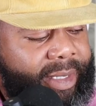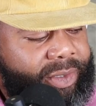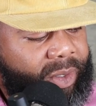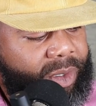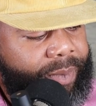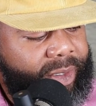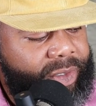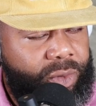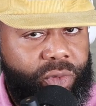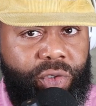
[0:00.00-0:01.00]
They talk about it
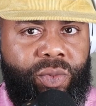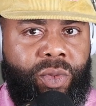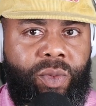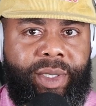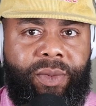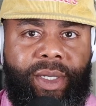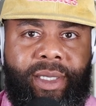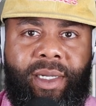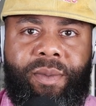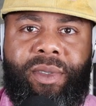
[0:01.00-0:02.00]
so shrewdly when it
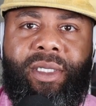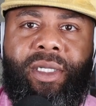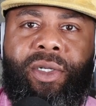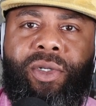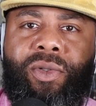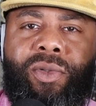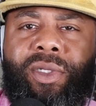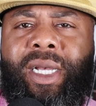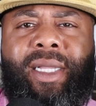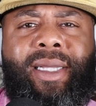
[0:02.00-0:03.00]
comes to the
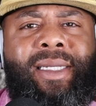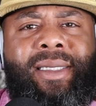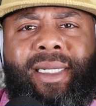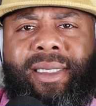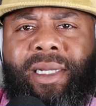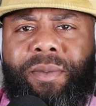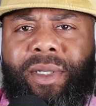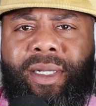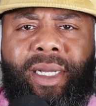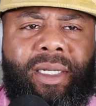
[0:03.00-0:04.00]
news. They say
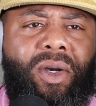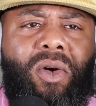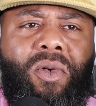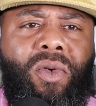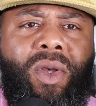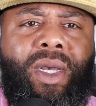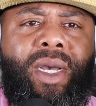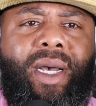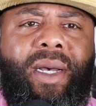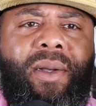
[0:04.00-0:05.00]
something like, oh,
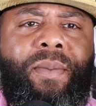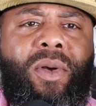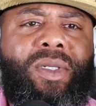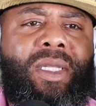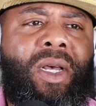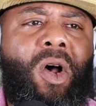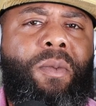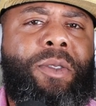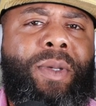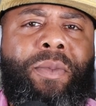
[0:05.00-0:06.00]
most of the
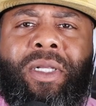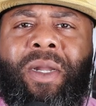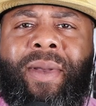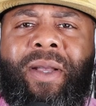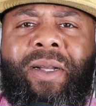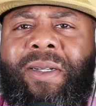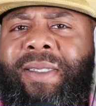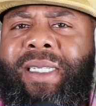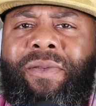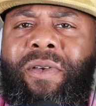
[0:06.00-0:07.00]
homeless people in America are
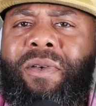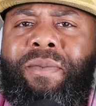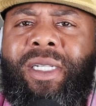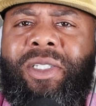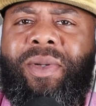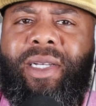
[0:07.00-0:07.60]
suffering from mental